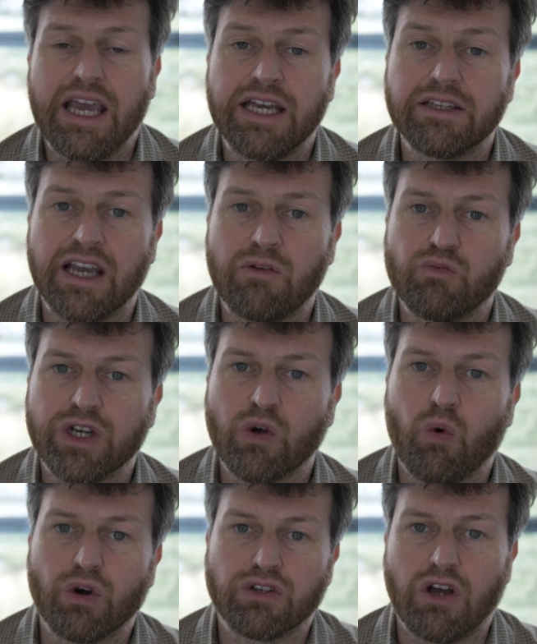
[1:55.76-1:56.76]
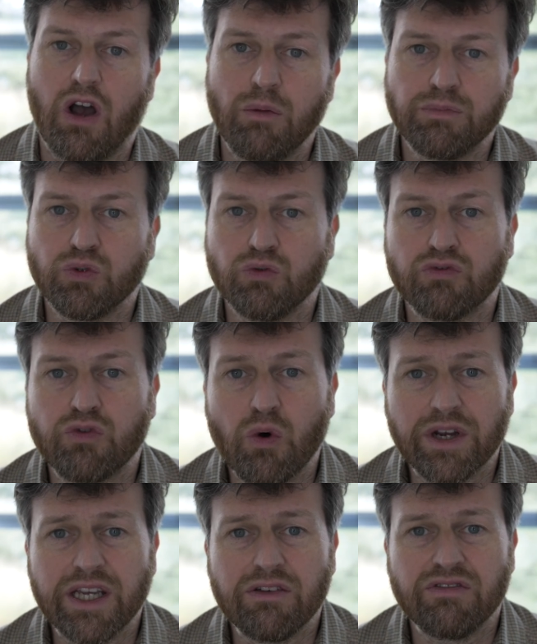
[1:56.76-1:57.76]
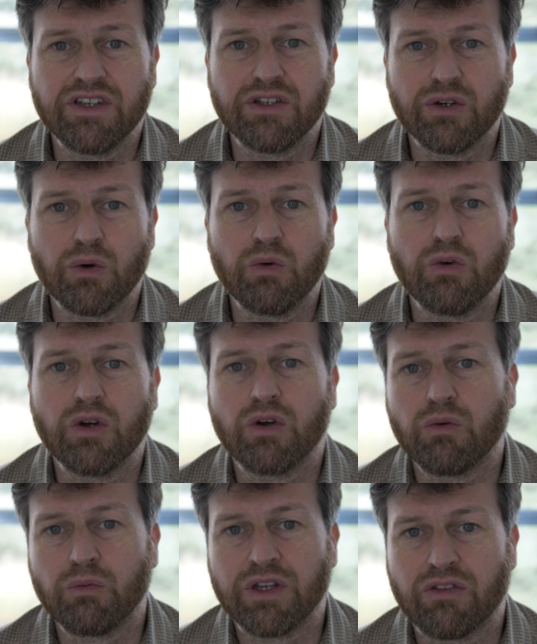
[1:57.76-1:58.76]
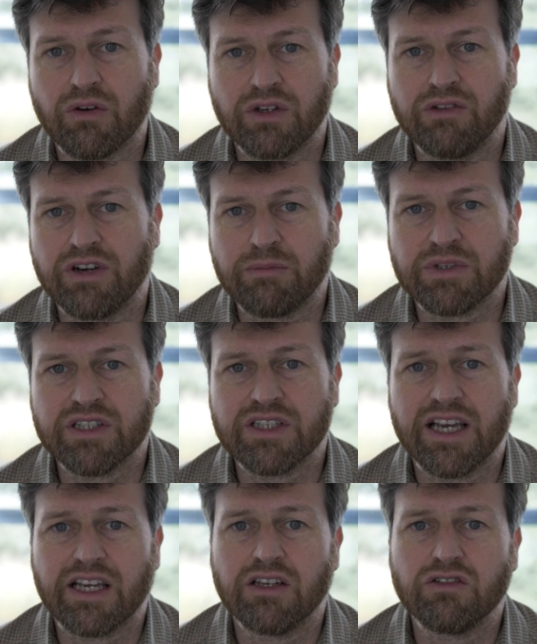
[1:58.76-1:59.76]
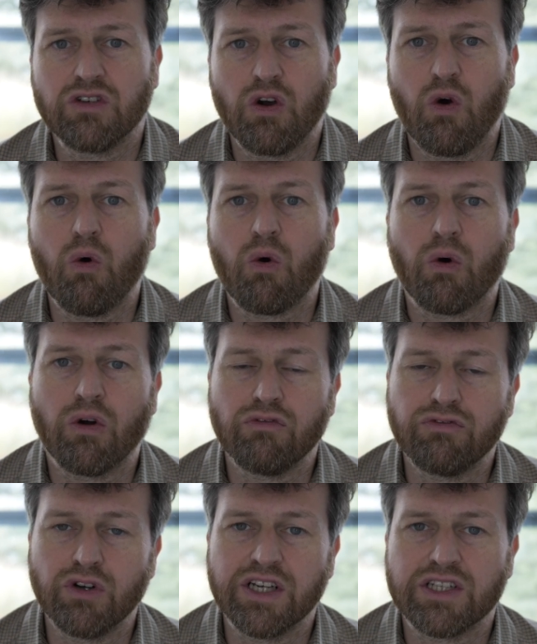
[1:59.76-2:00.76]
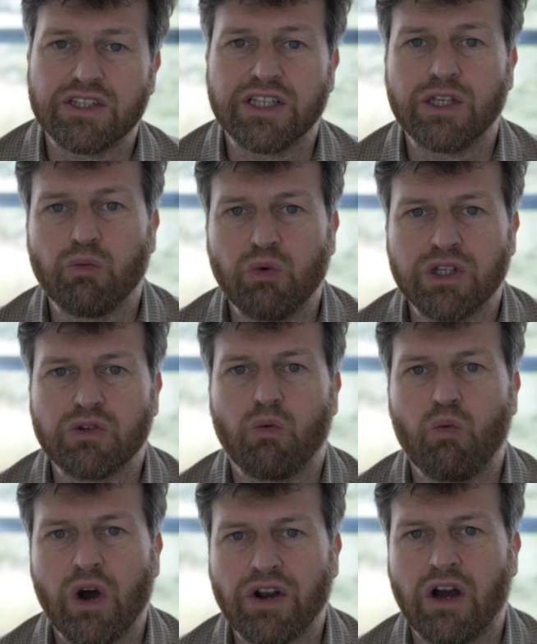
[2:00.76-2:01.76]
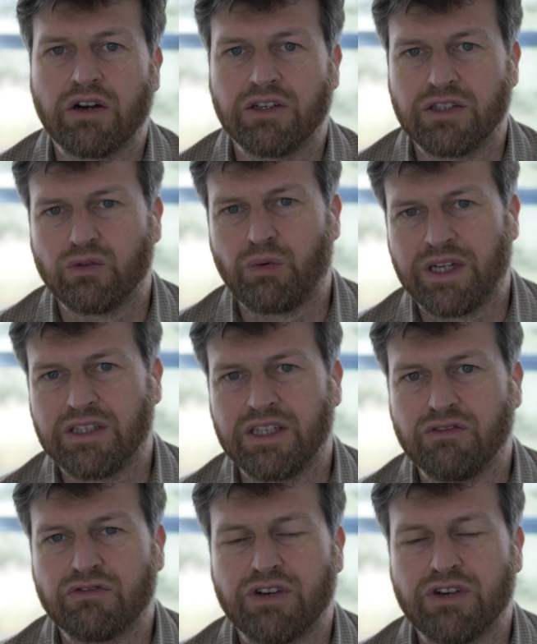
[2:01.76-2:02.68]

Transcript: It can record up to 4K video with 30 frames a second or full HD with 120